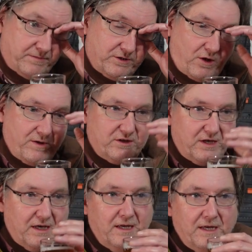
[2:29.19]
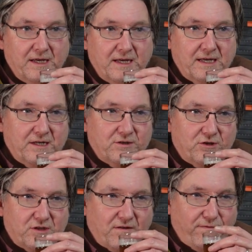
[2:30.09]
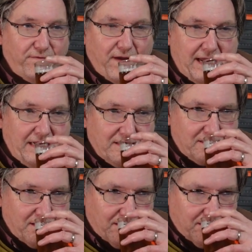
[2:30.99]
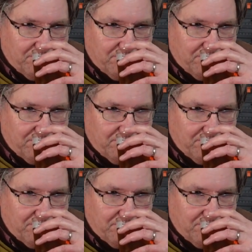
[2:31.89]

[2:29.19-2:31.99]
so it's just a faint